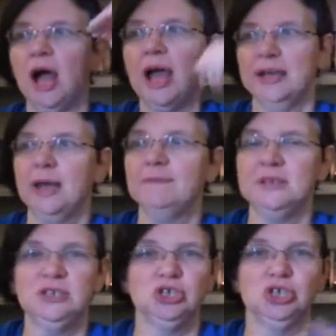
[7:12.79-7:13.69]
I kept
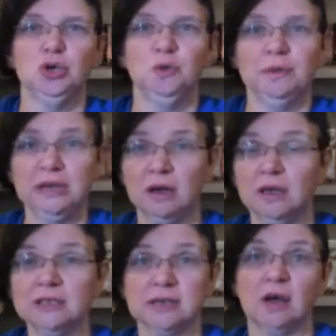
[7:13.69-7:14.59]
these two
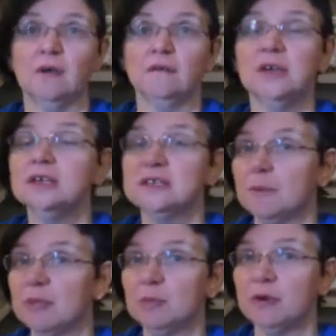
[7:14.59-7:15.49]
because of
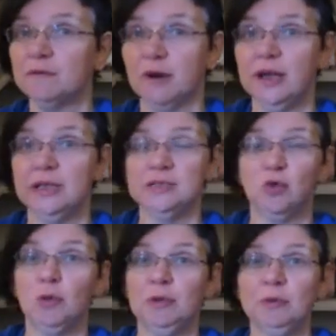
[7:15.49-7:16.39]
some of the book friends
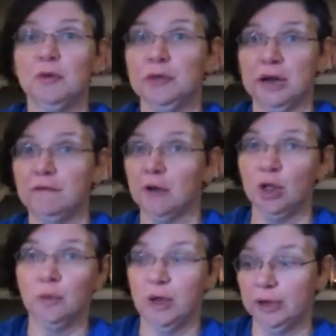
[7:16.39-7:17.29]
or people that I
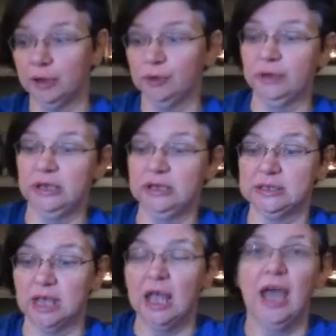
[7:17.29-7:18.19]
follow on Goodreads.